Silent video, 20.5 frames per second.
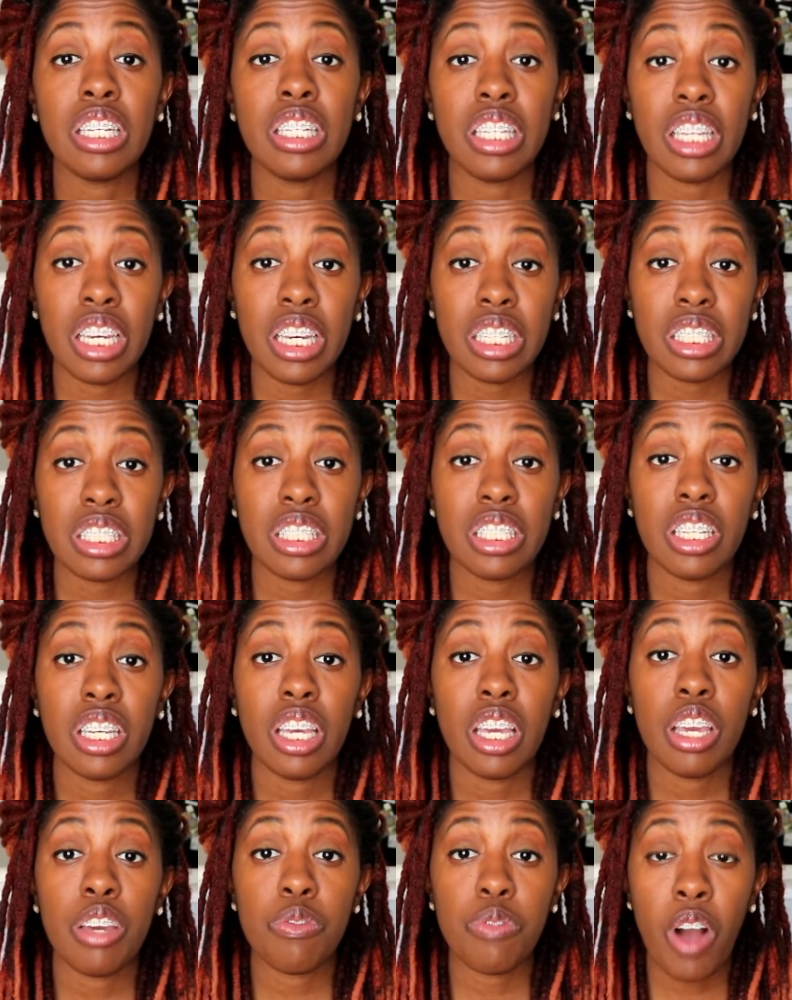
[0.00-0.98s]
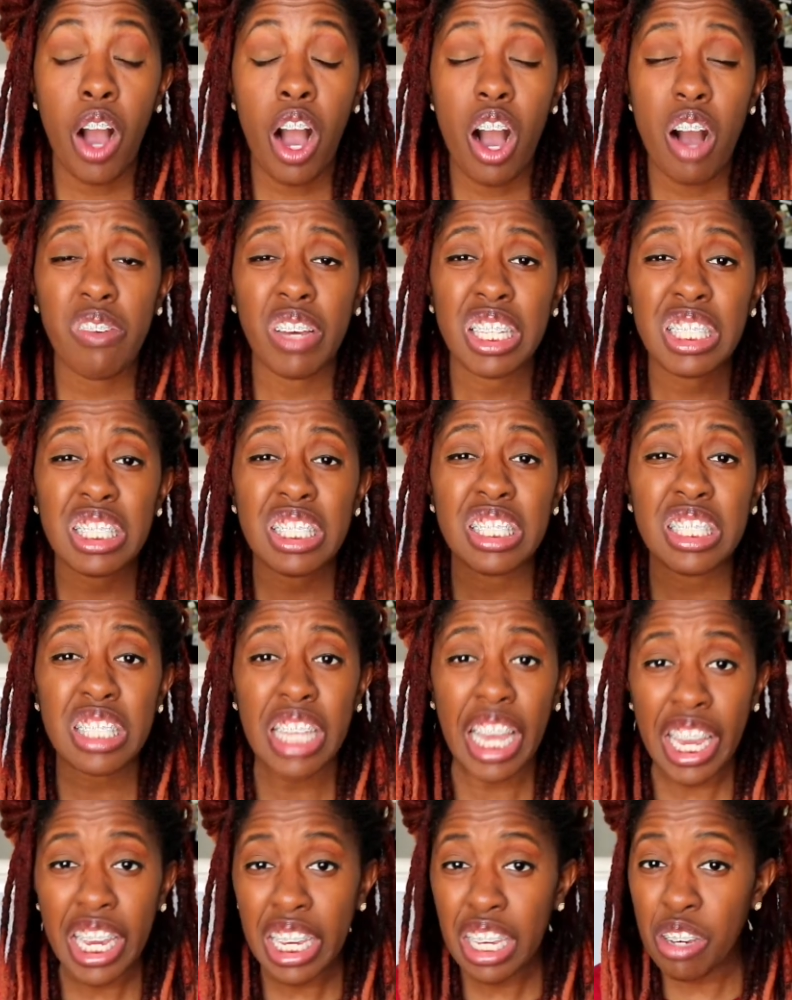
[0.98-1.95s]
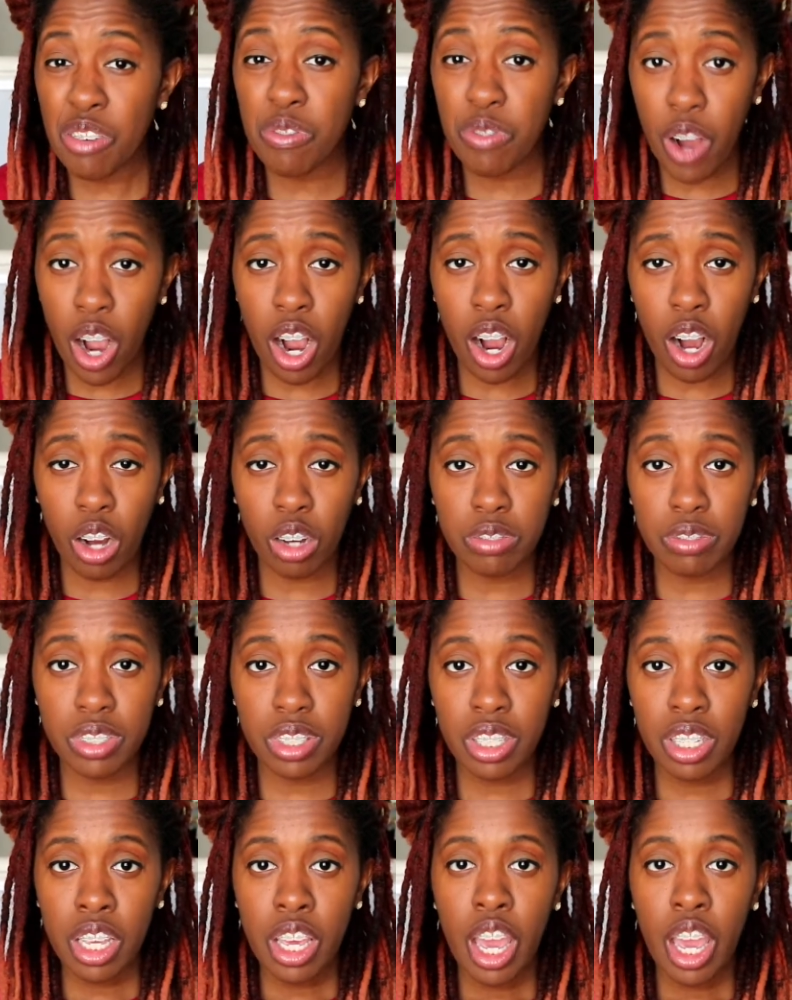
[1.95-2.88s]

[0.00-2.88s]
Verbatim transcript: get involved and stay involved.